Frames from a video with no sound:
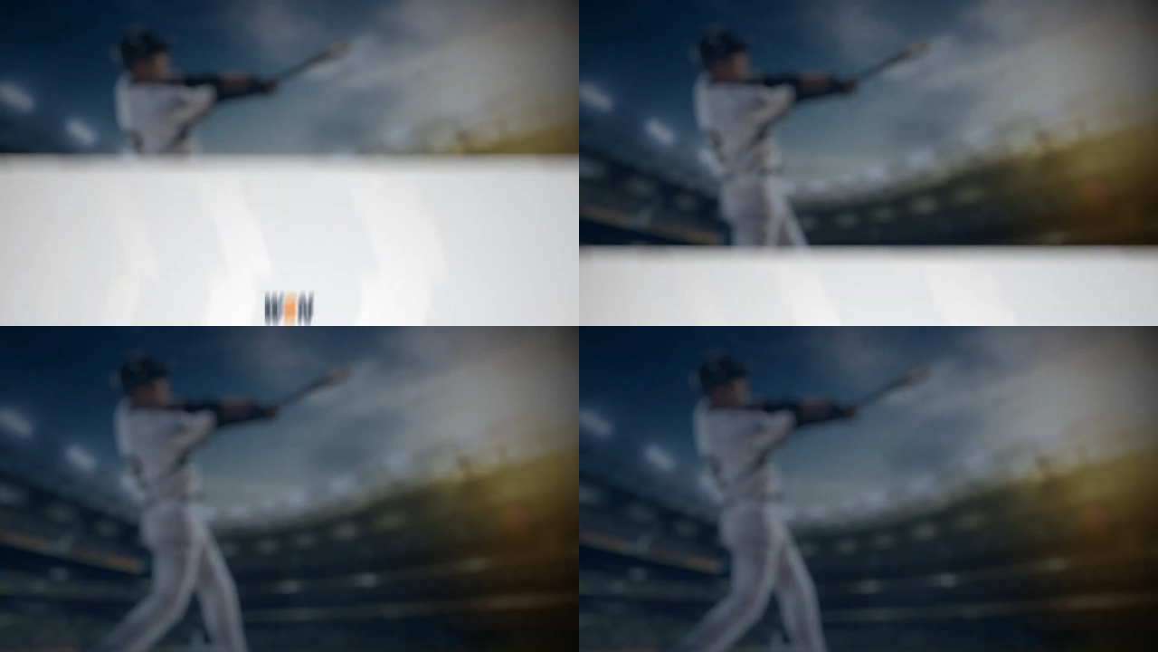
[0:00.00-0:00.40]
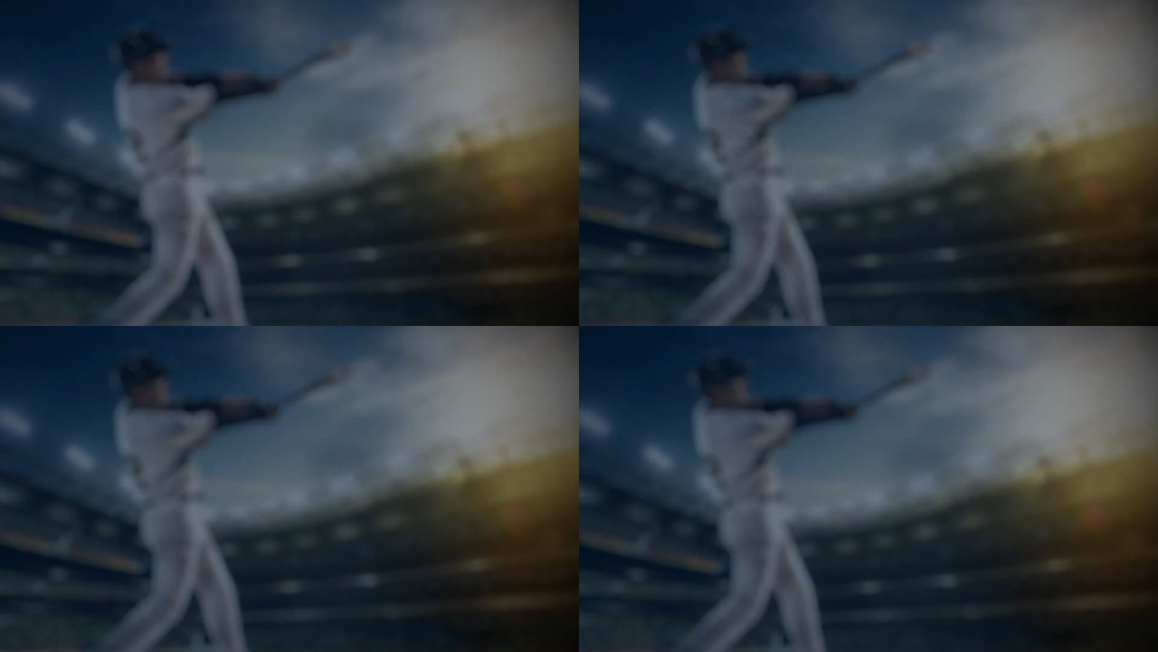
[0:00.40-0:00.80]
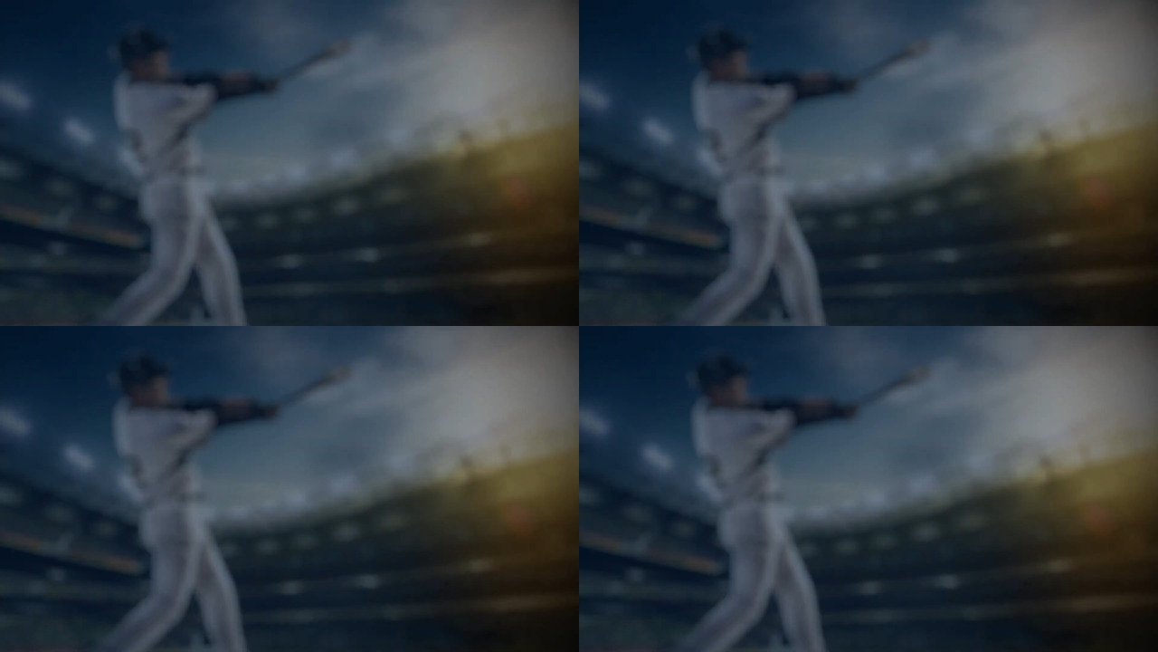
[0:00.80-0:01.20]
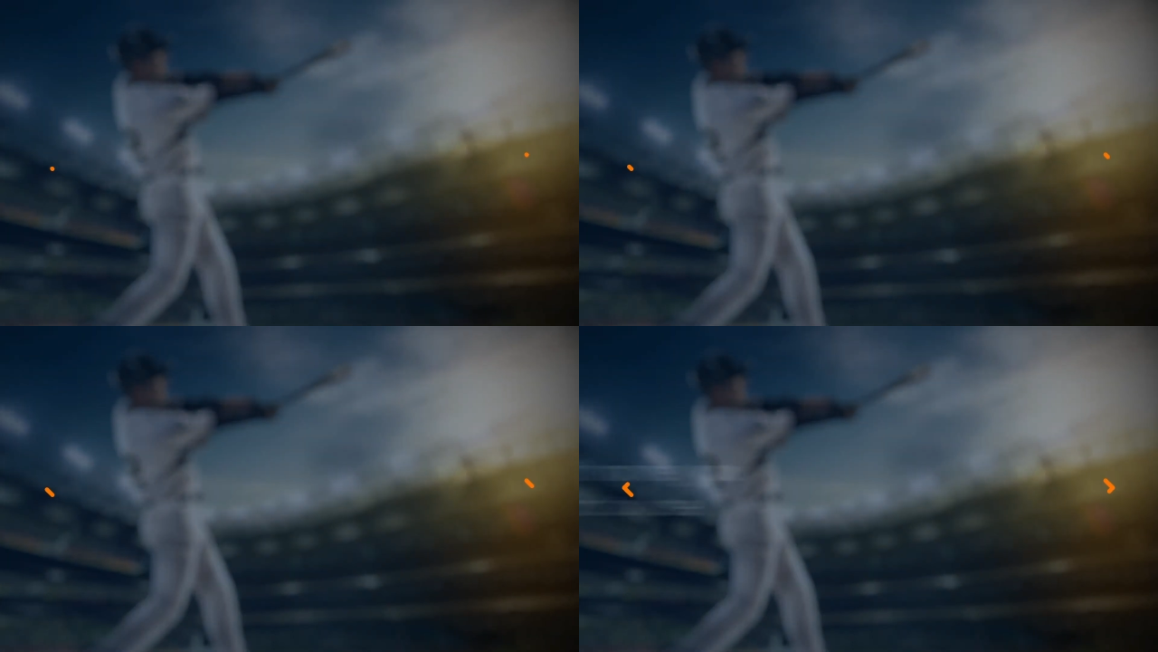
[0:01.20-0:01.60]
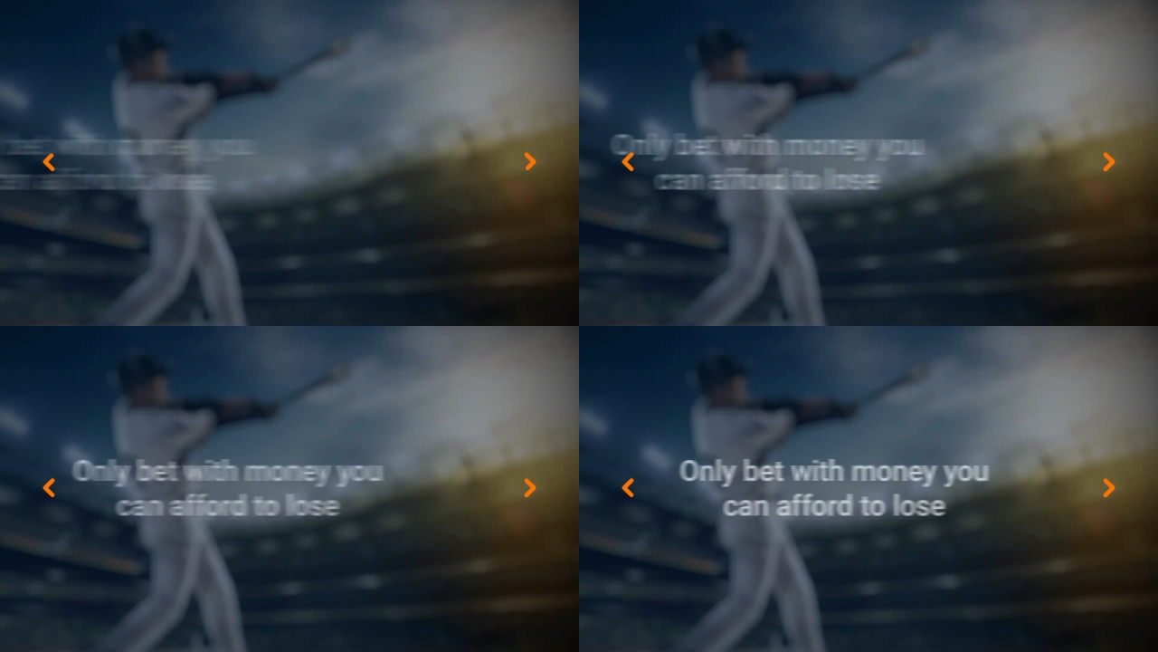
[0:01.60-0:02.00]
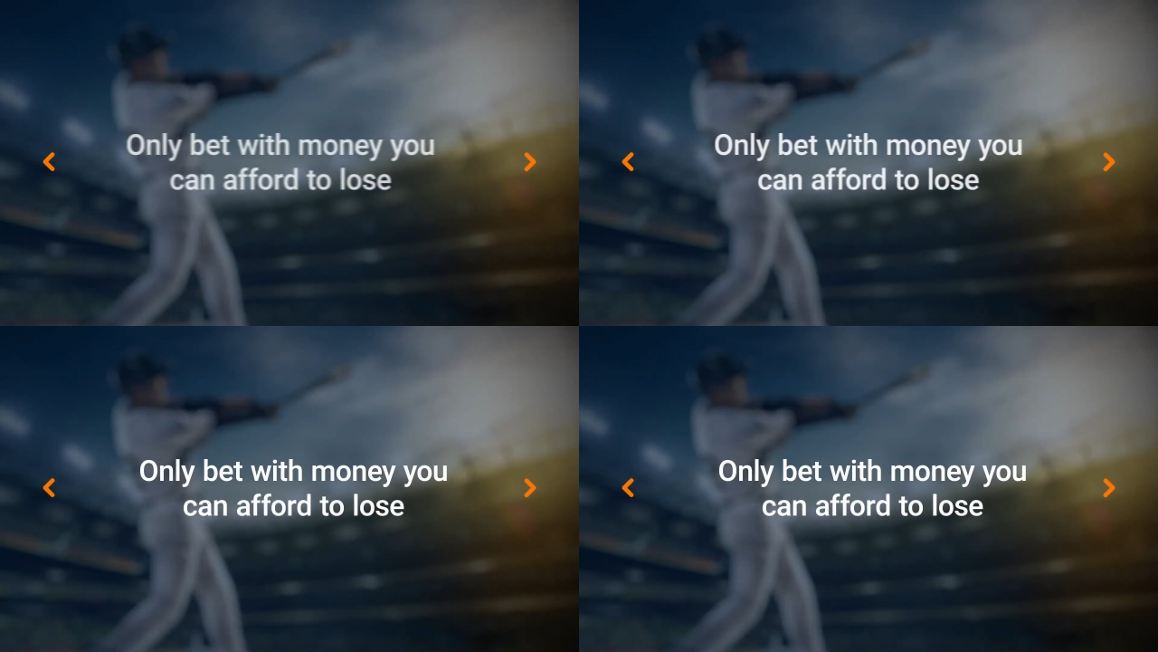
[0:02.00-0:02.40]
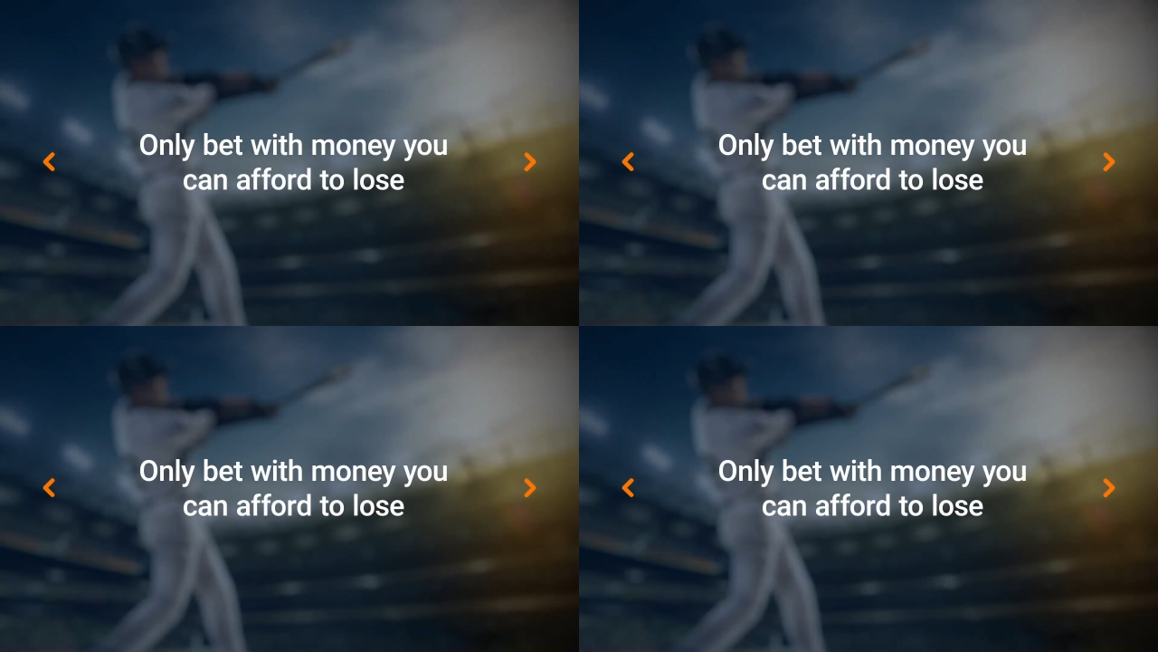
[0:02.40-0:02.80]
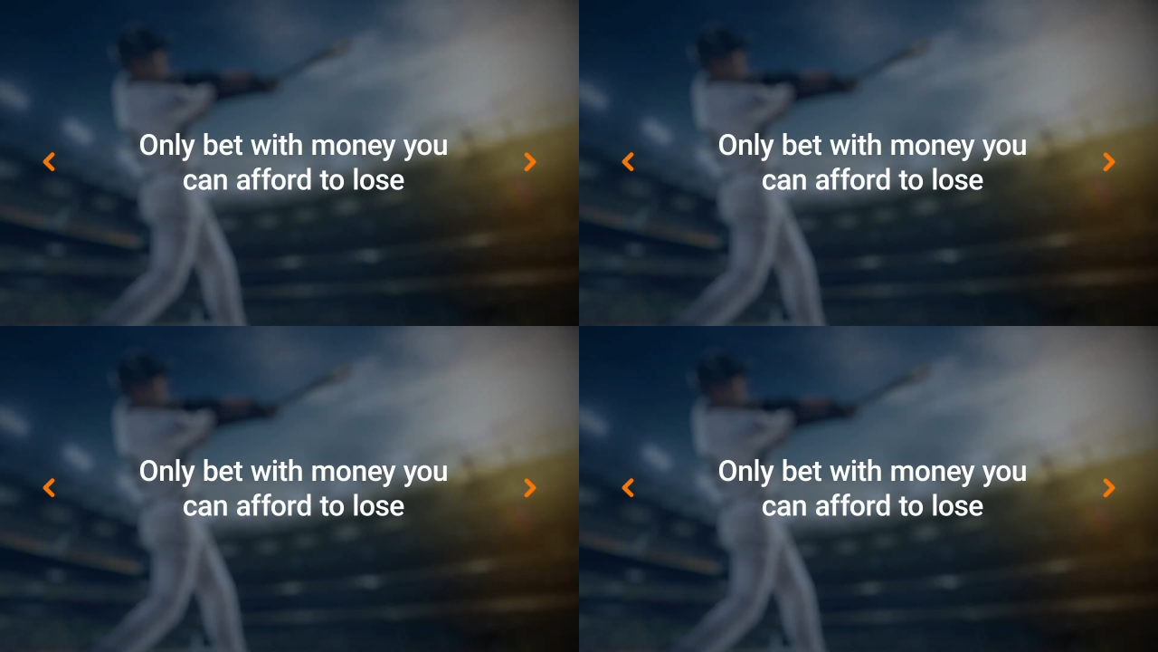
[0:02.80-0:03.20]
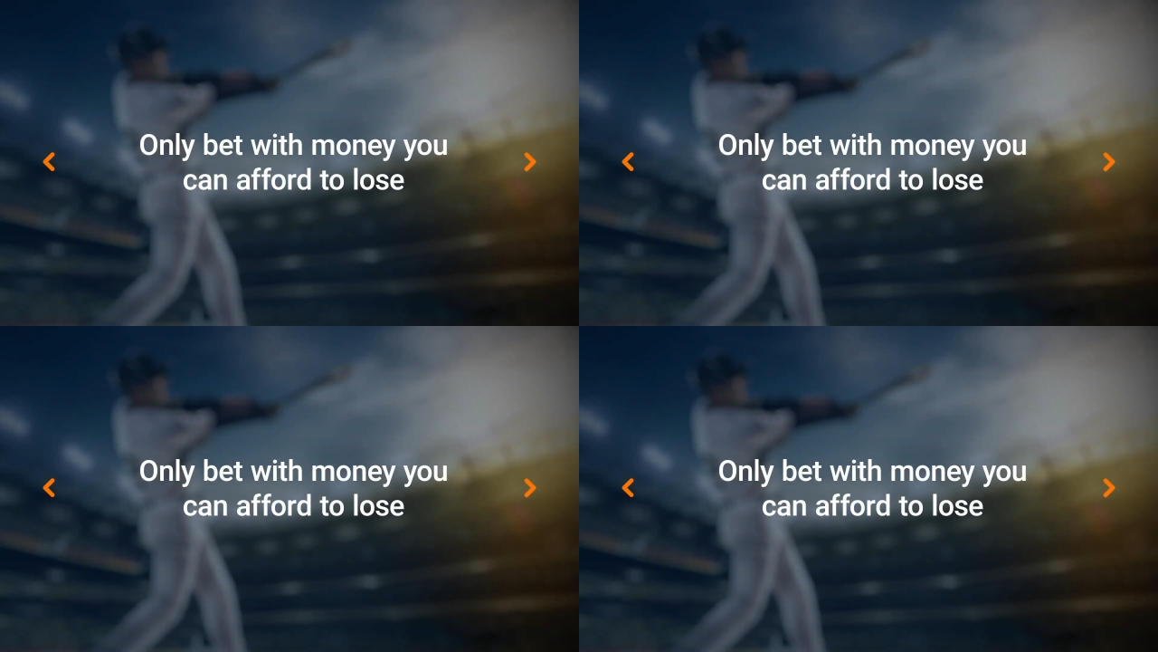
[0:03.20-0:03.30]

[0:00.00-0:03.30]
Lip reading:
[unreadable: no face in view]